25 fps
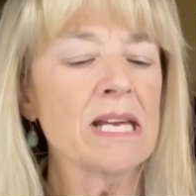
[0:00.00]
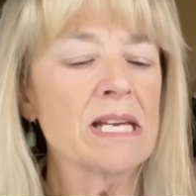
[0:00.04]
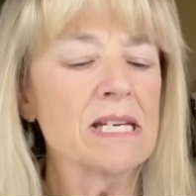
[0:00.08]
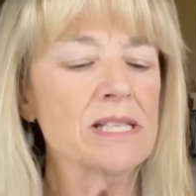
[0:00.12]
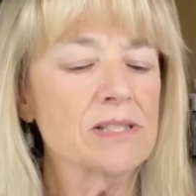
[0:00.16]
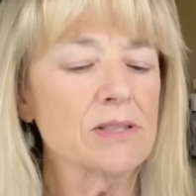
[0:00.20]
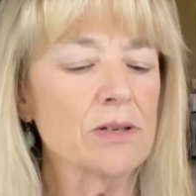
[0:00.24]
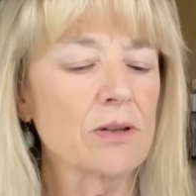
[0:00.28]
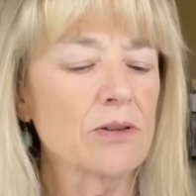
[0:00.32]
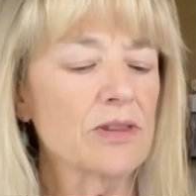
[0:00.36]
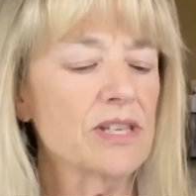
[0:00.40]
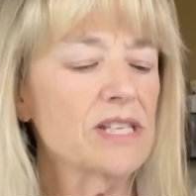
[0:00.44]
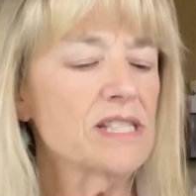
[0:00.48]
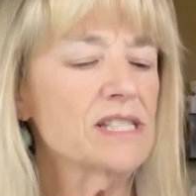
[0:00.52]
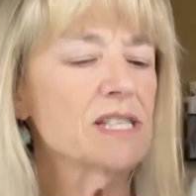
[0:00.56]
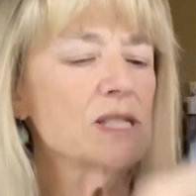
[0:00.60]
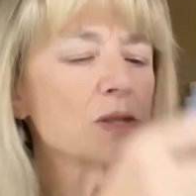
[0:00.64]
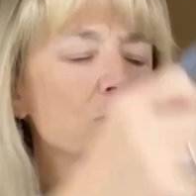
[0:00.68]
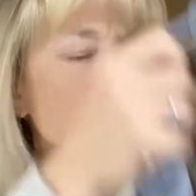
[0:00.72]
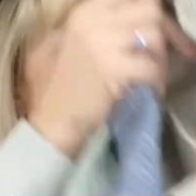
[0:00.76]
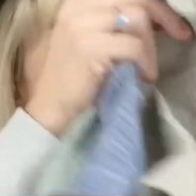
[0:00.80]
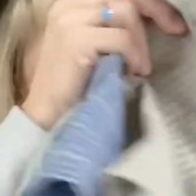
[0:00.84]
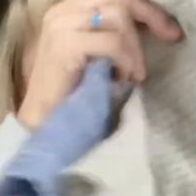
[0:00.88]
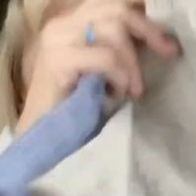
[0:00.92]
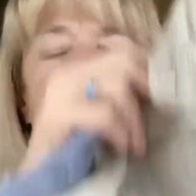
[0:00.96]
So this is
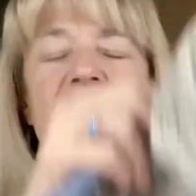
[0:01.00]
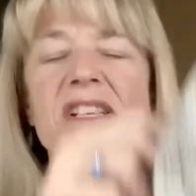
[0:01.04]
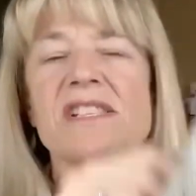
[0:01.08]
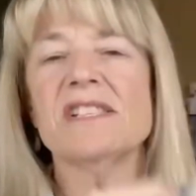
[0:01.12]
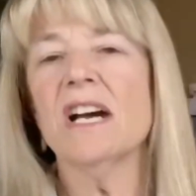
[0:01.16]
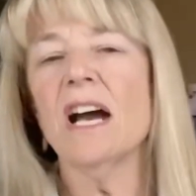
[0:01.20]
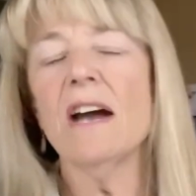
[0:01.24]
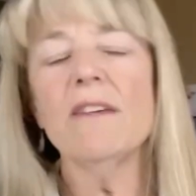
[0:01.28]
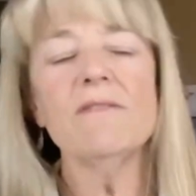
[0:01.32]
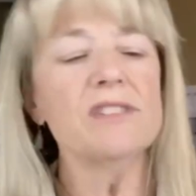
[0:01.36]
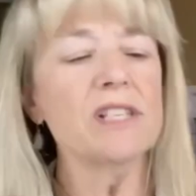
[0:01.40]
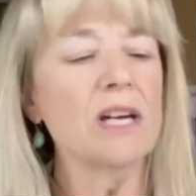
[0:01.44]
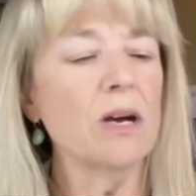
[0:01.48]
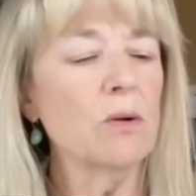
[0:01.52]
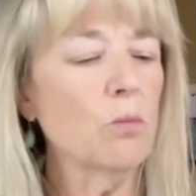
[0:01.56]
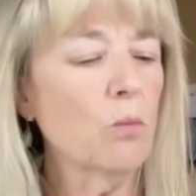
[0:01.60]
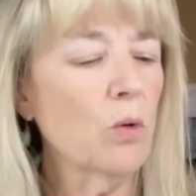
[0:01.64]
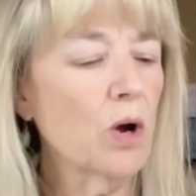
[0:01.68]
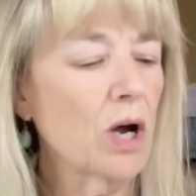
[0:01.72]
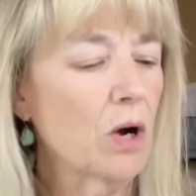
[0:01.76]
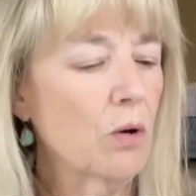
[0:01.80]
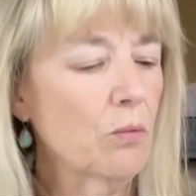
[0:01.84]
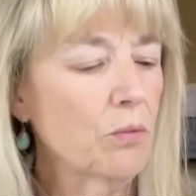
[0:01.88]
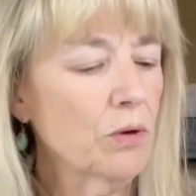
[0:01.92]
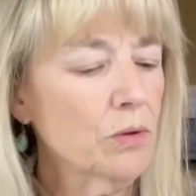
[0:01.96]
Woolrich. Now I've done
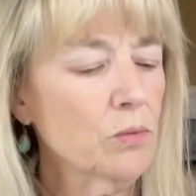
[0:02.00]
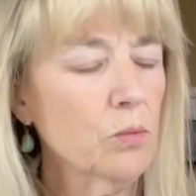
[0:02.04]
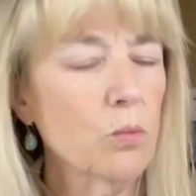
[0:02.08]
well with